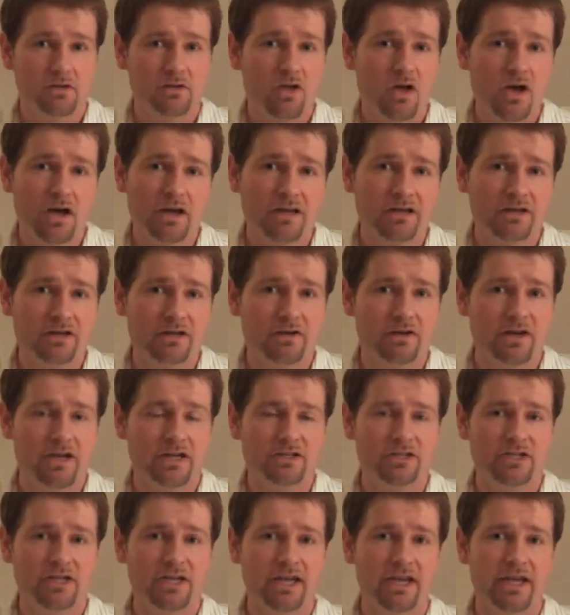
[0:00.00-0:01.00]
a lot into your
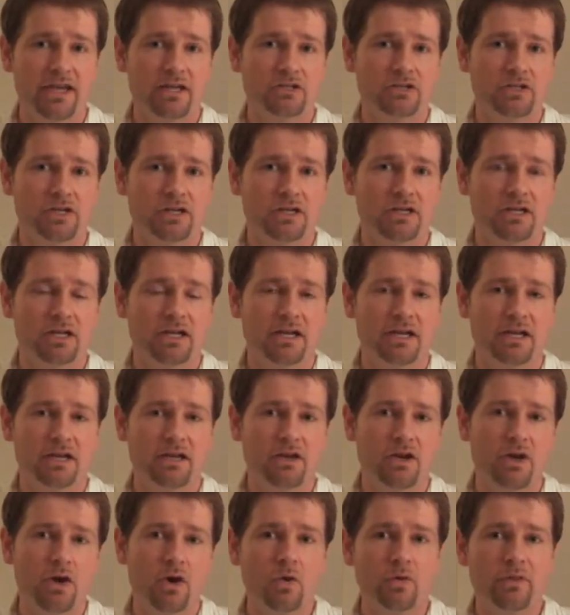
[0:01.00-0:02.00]
education, and I
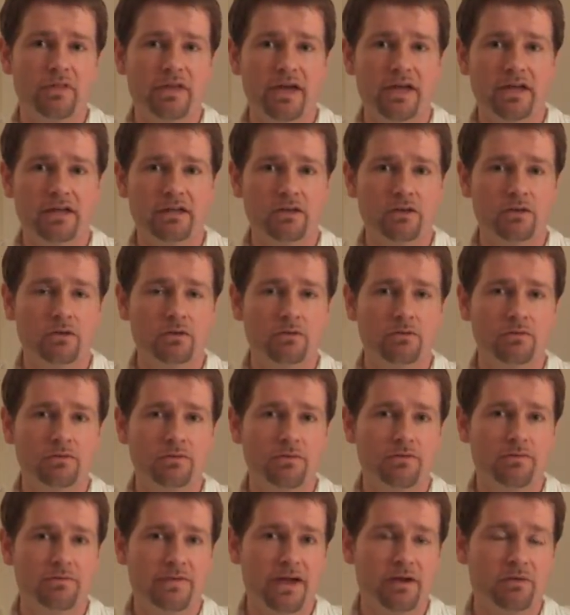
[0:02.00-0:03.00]
know that you've
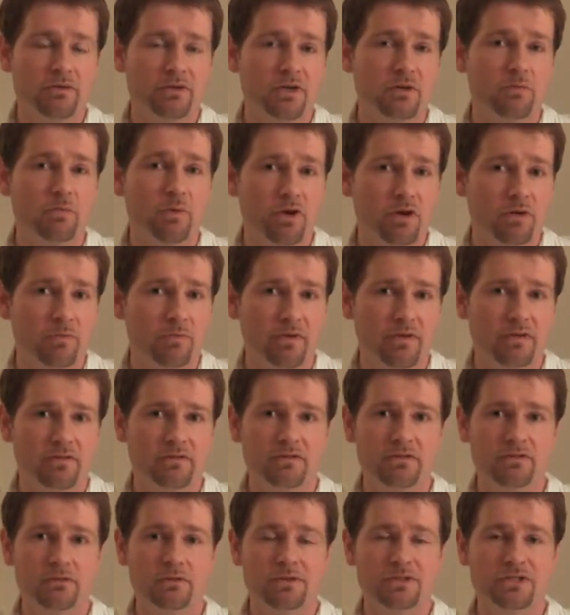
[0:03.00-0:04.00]
found your
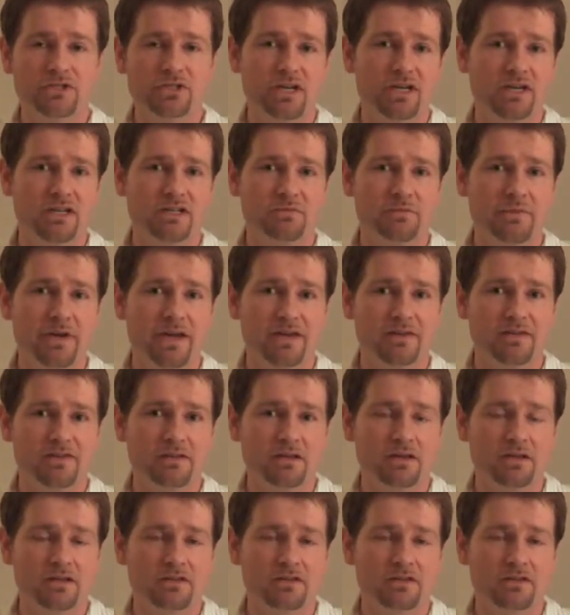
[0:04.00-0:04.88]
purpose in doing Chinese medicine.